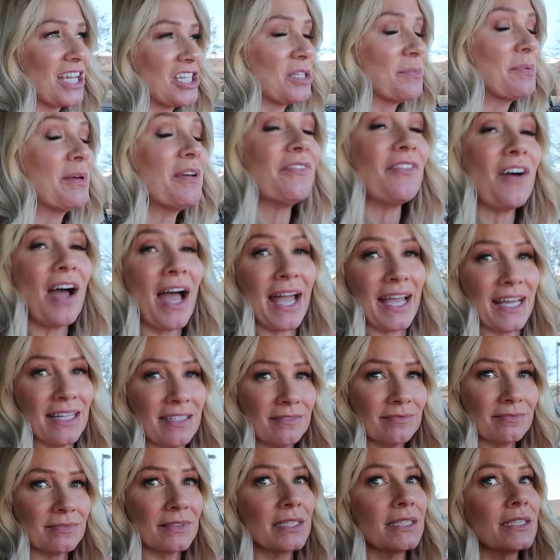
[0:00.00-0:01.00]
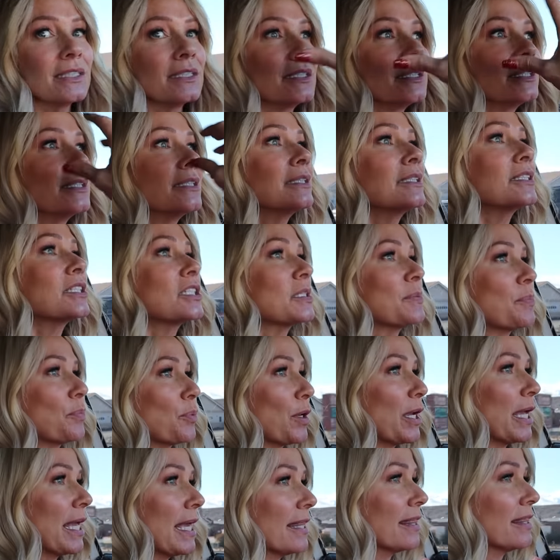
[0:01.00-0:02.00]
I should be fine. Just
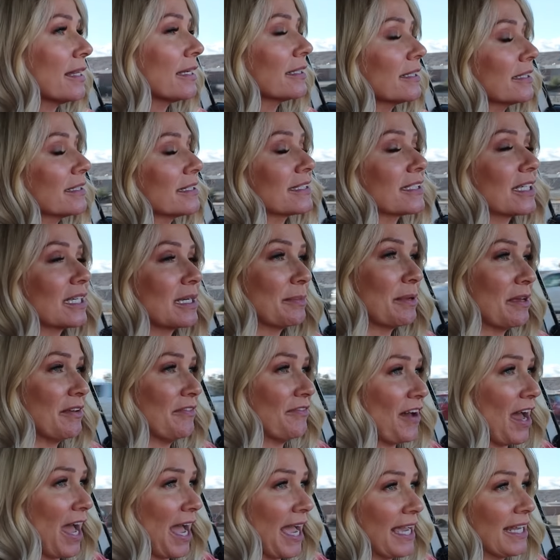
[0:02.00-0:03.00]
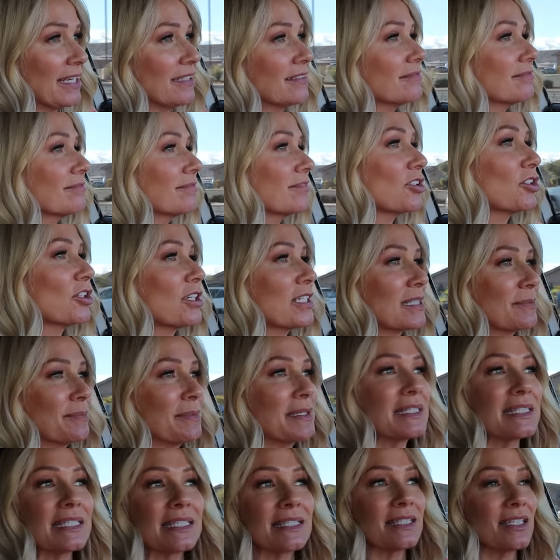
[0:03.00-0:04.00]
breathe fine.
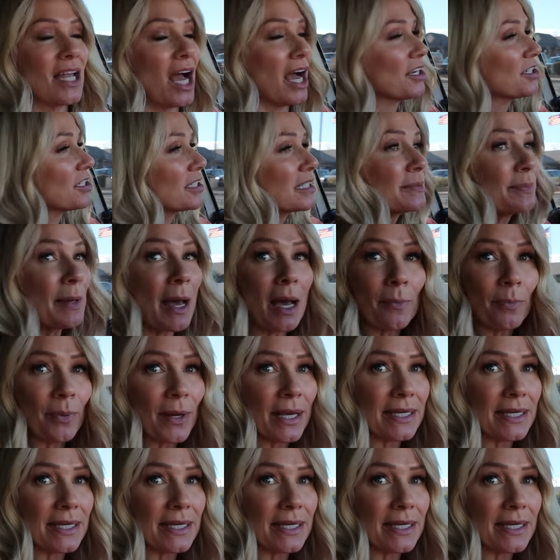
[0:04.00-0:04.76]
Christmas is not just about